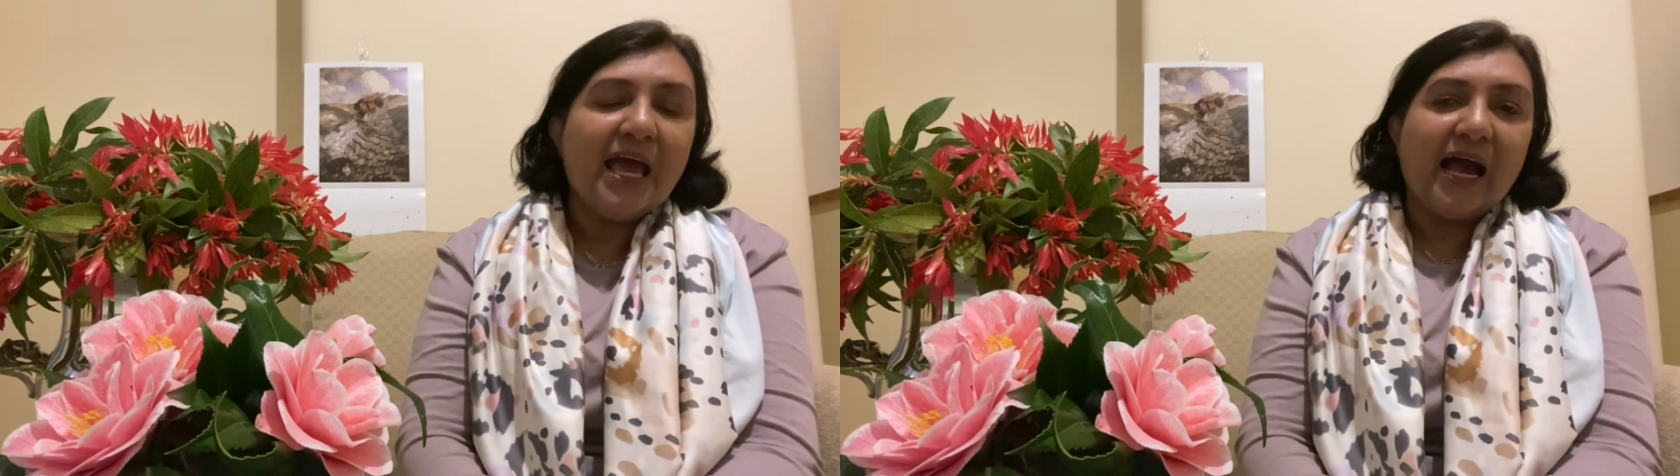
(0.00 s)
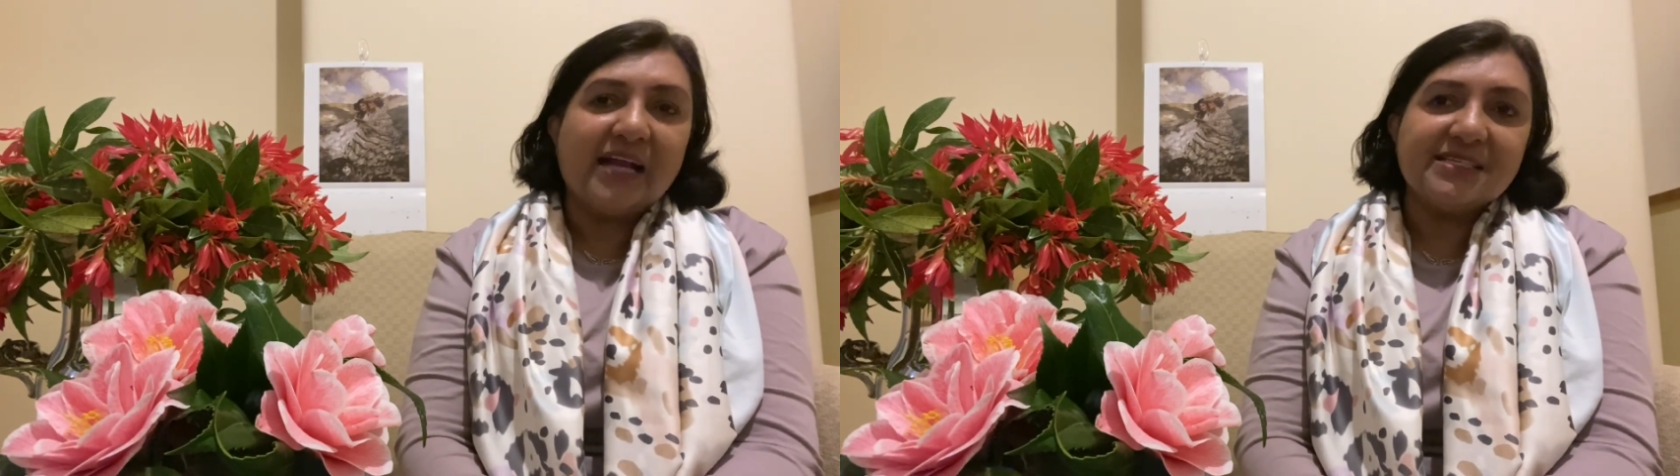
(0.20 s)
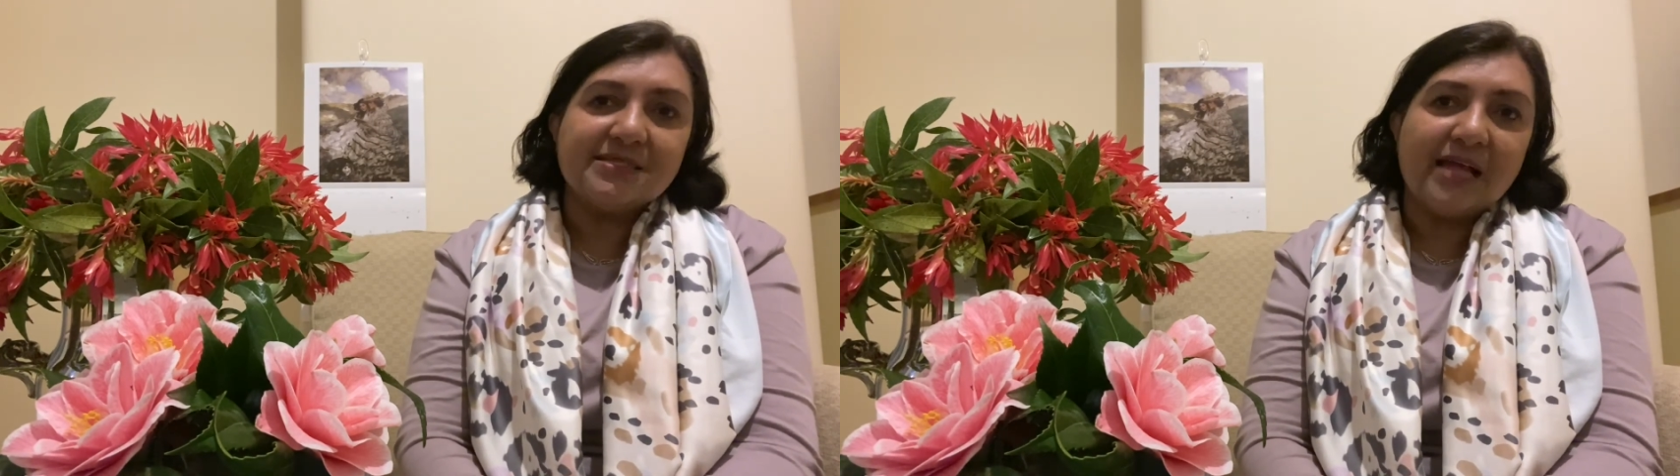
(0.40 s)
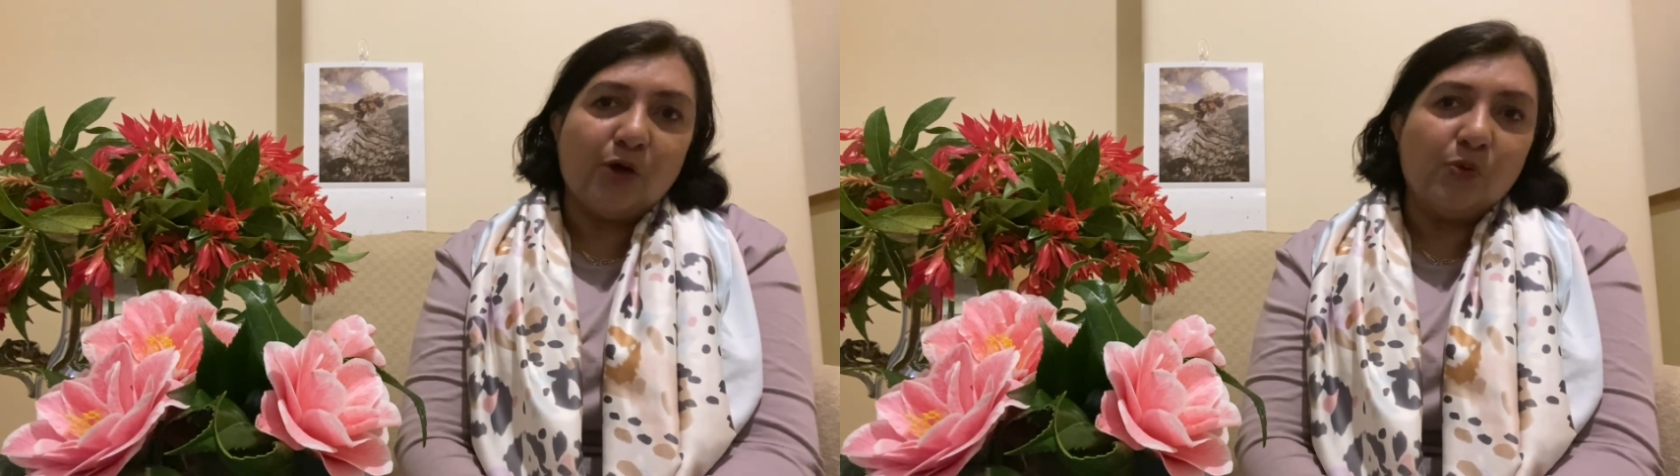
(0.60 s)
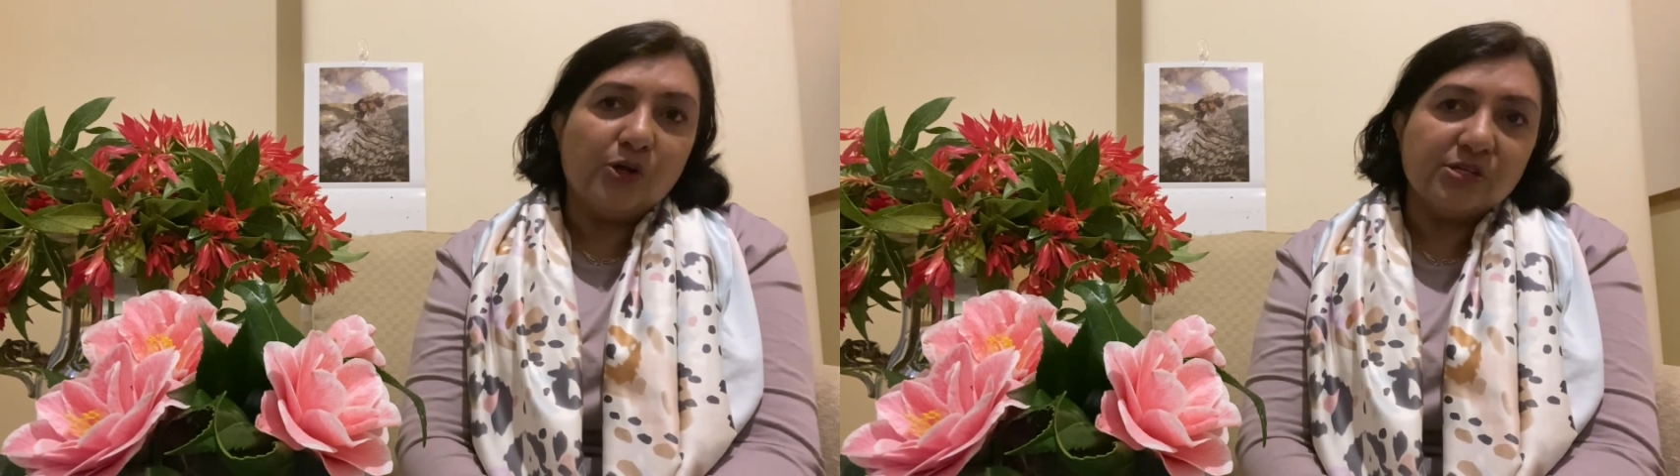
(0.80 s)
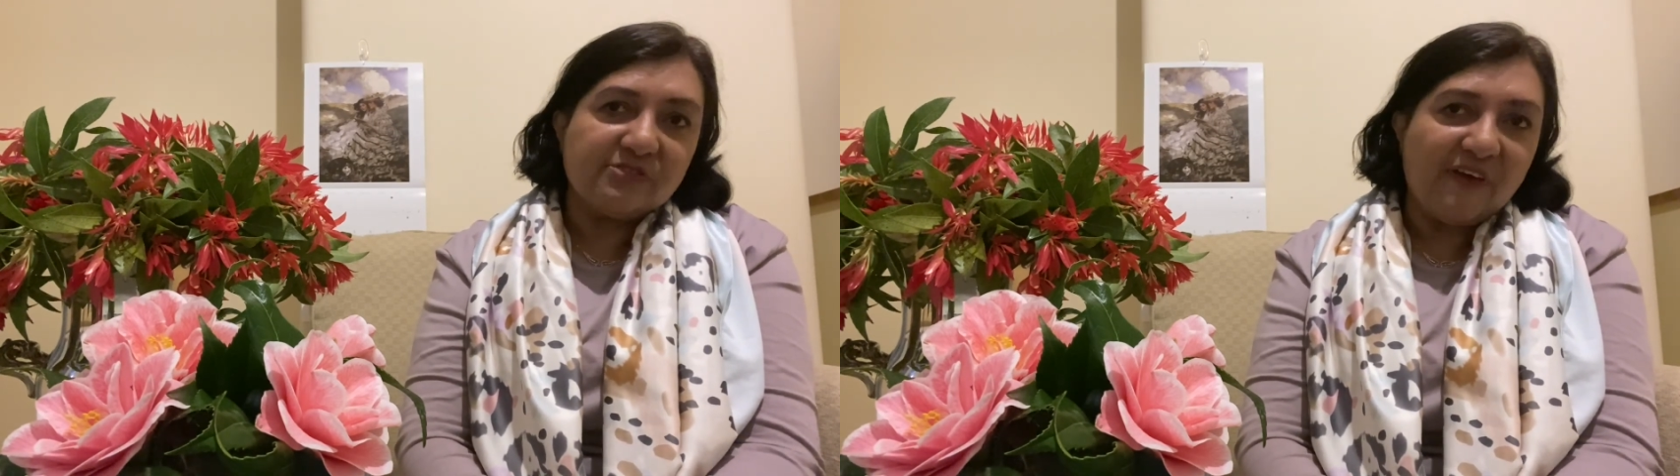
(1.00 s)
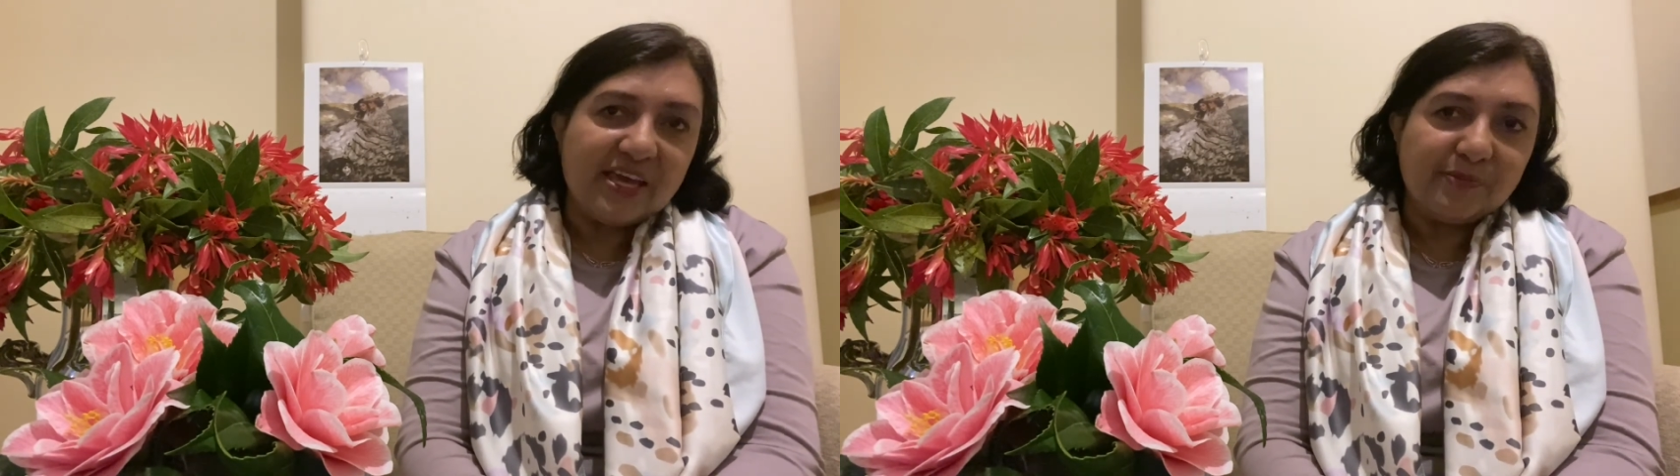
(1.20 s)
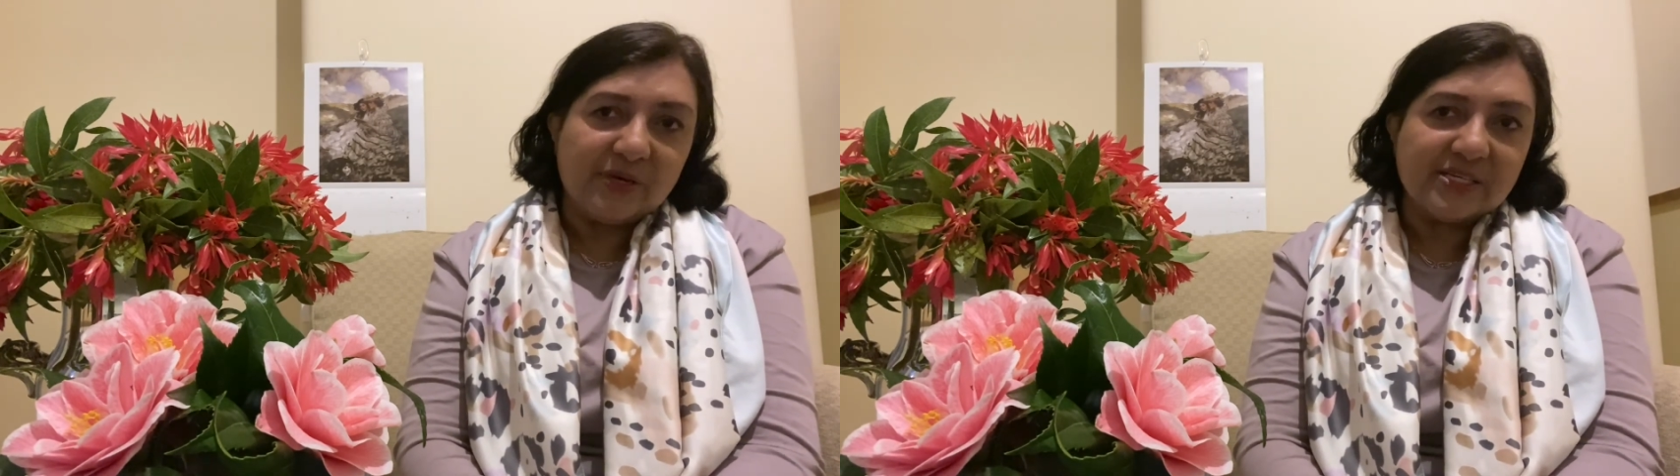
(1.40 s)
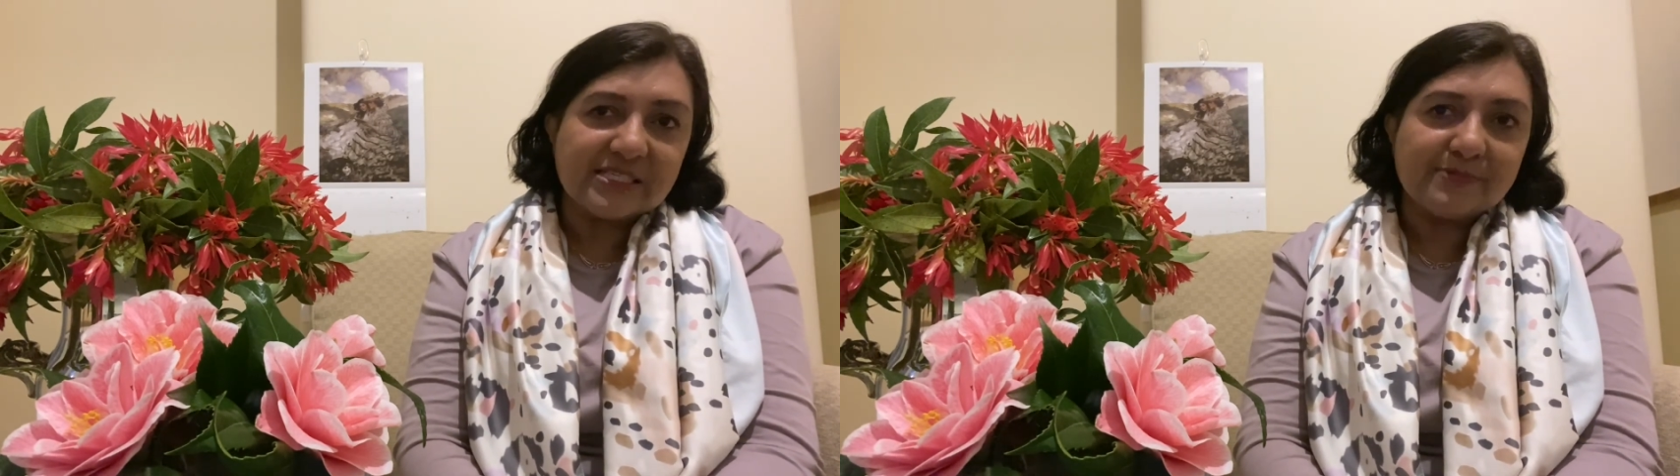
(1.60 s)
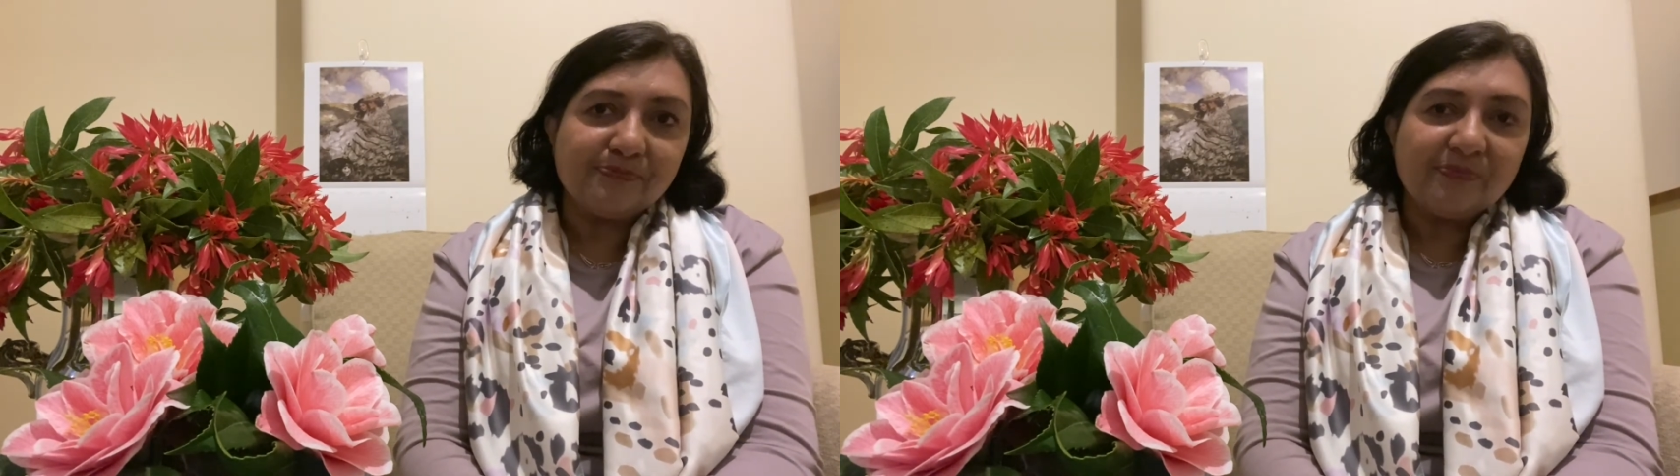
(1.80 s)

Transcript: and it's now world famous.